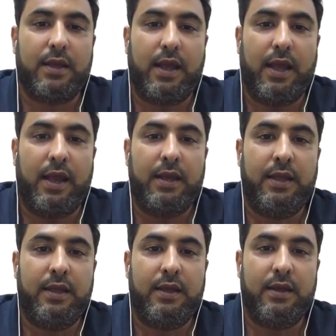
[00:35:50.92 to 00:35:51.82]

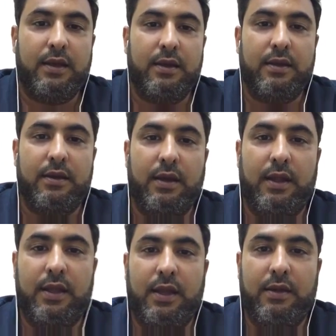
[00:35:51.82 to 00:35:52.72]
Any, I
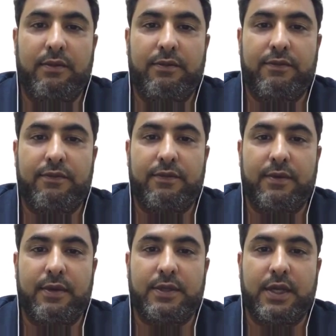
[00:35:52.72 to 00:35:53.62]
think I've,
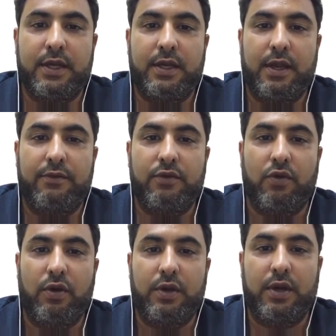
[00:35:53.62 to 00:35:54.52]
Jahangir, have you
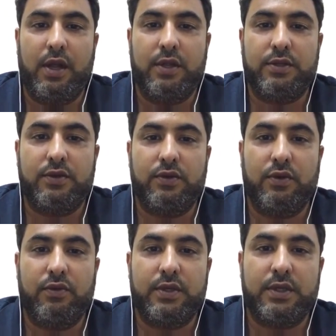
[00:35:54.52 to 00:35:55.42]
got an answer to your
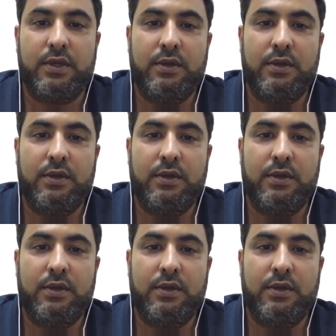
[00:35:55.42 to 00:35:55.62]
question?